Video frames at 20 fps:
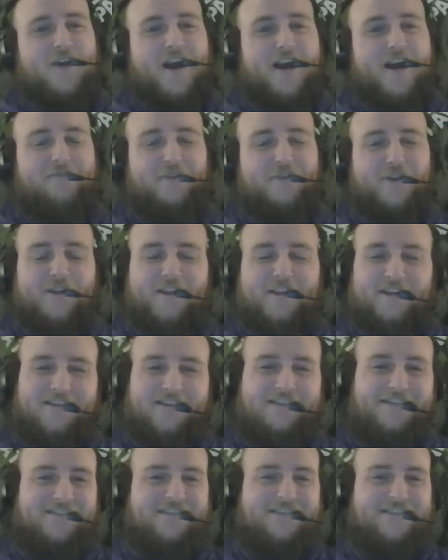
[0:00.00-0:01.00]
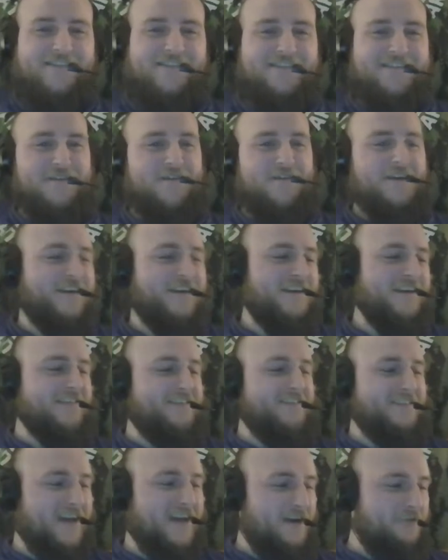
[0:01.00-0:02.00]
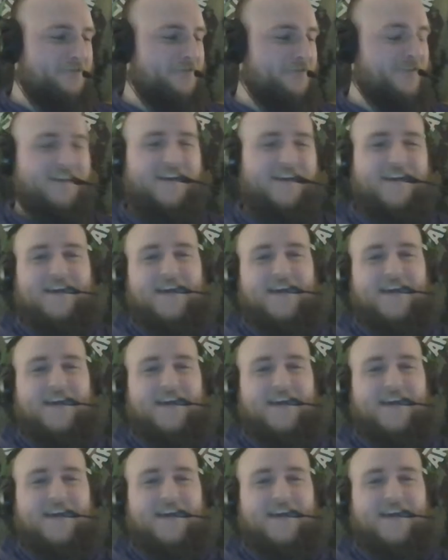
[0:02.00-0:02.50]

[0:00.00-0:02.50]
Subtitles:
rival is a thing in itself.